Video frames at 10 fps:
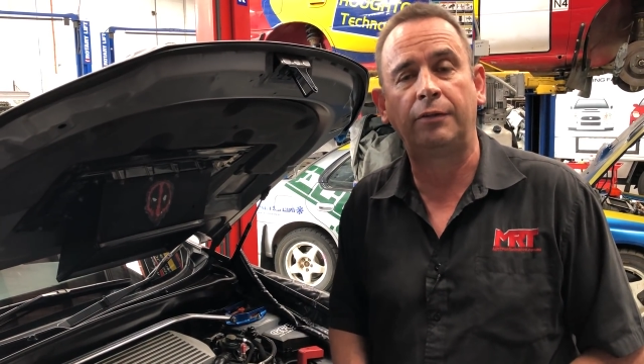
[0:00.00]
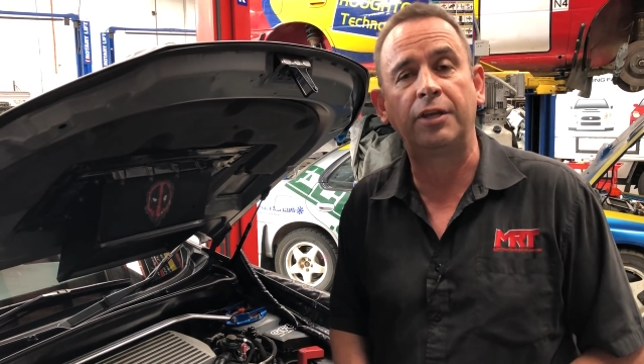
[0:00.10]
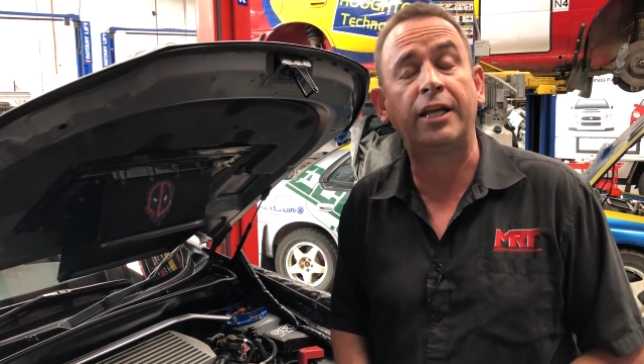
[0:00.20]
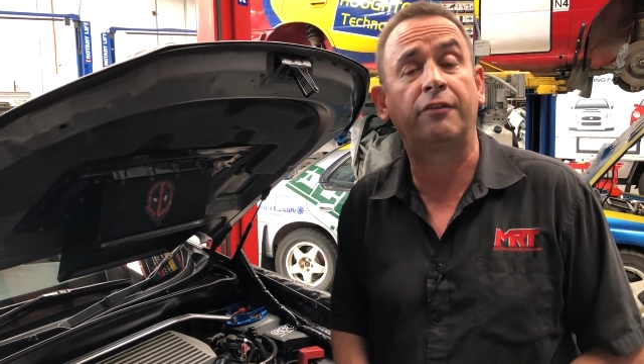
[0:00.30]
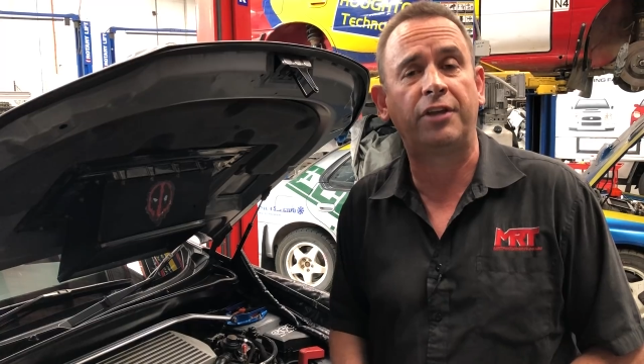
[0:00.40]

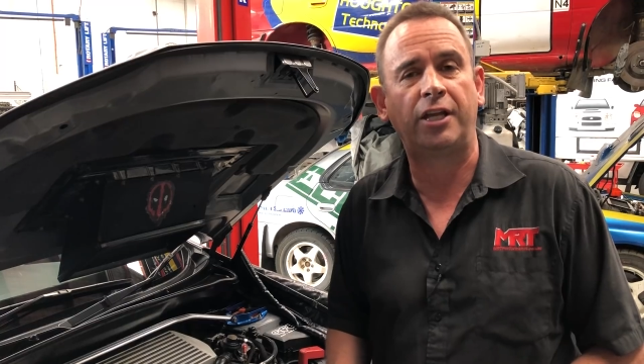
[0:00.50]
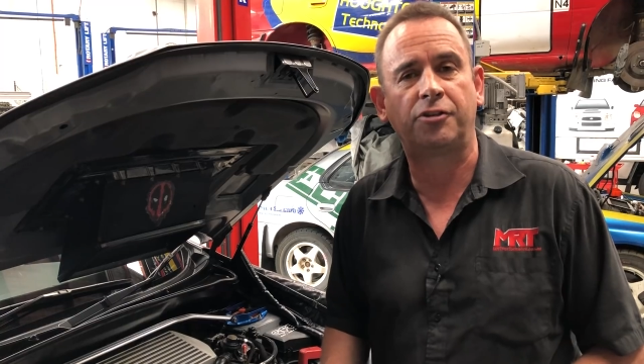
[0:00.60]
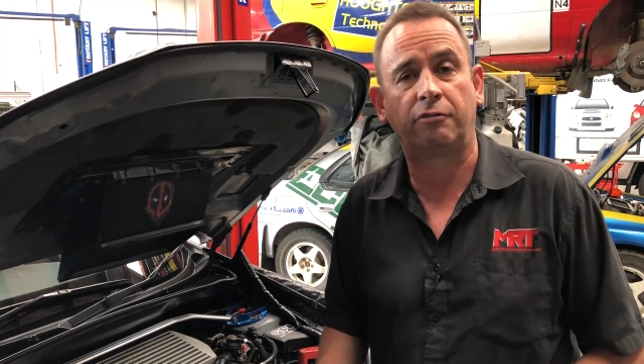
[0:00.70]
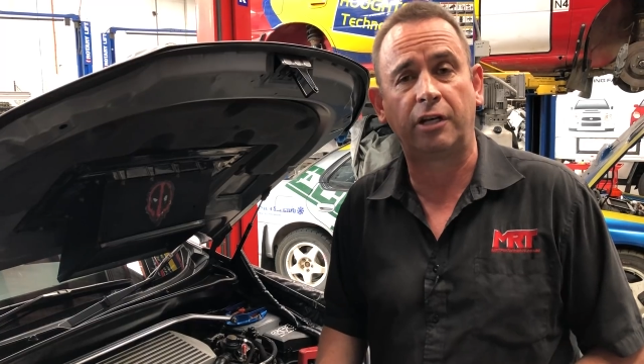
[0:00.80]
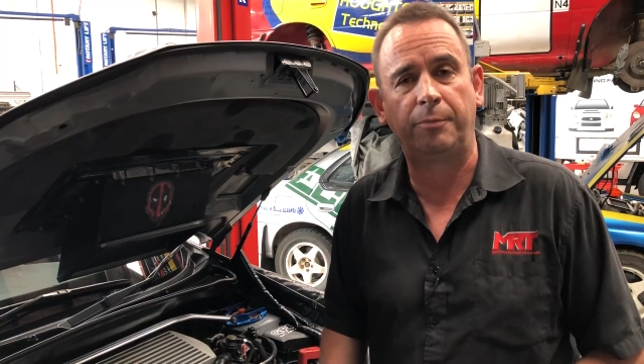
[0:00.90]
need of the
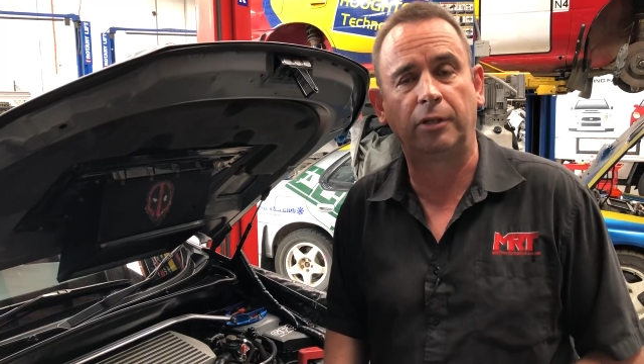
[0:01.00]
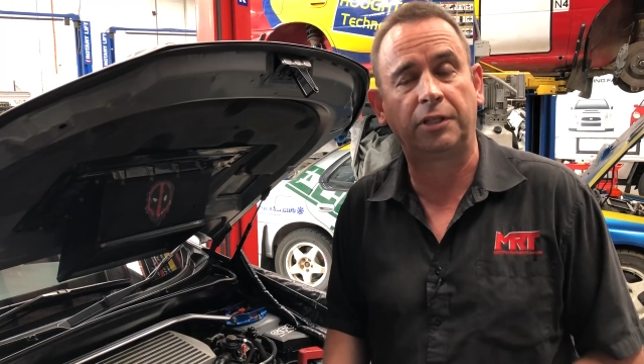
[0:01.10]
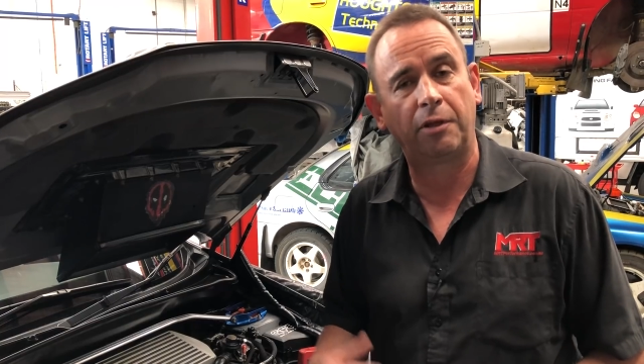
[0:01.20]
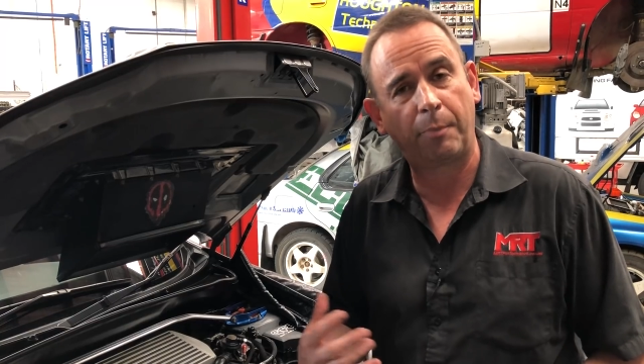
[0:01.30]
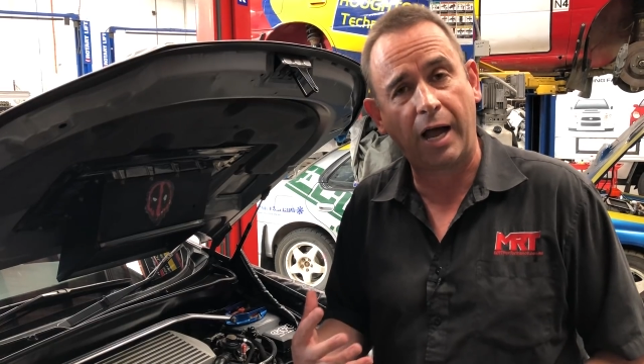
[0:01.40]
engine rebuild
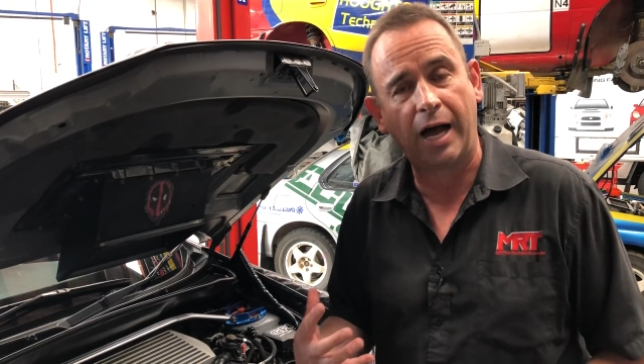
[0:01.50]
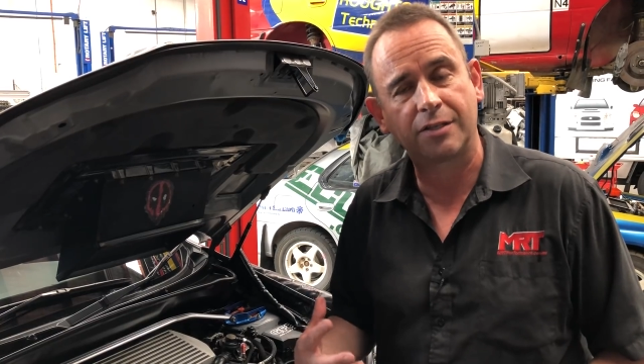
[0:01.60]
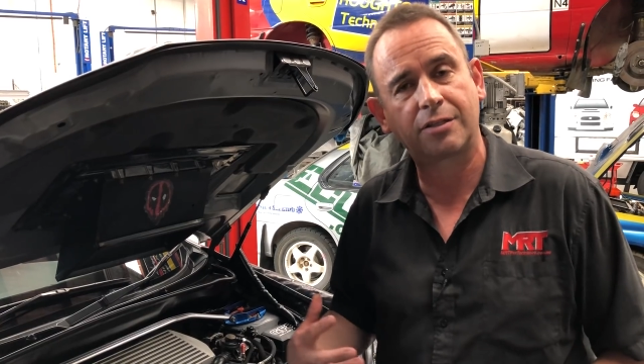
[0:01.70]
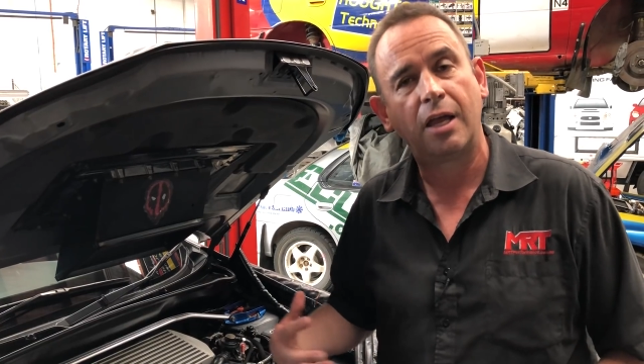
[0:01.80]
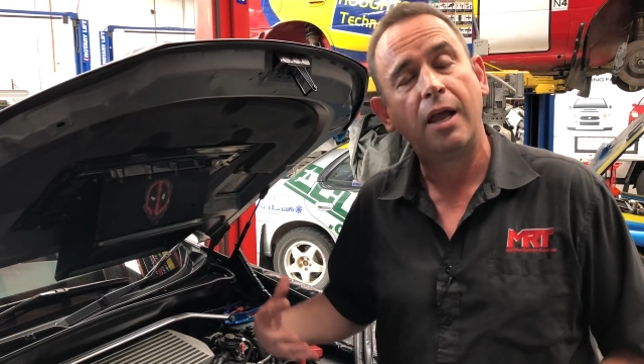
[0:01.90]
in the past